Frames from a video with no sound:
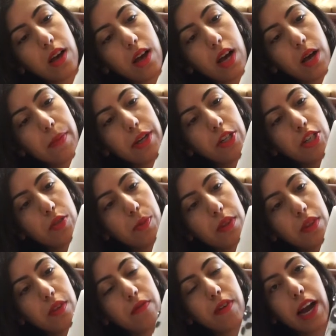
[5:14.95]
Um, I just
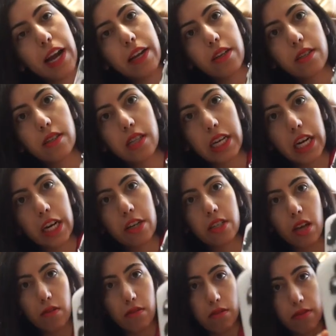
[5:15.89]
put the vinyl
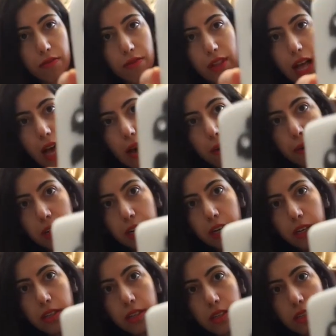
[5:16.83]
stickers of
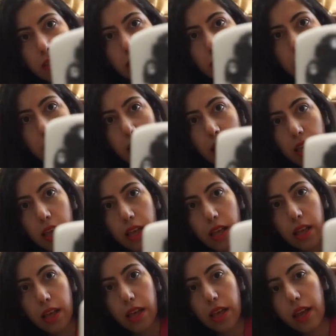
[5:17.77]
flowers.
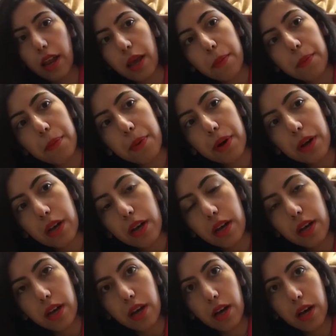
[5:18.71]
And I
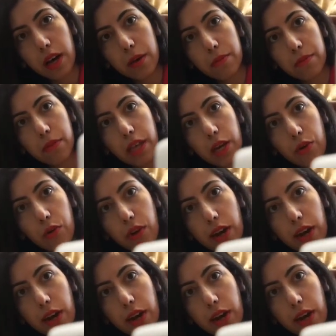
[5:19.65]
put um, like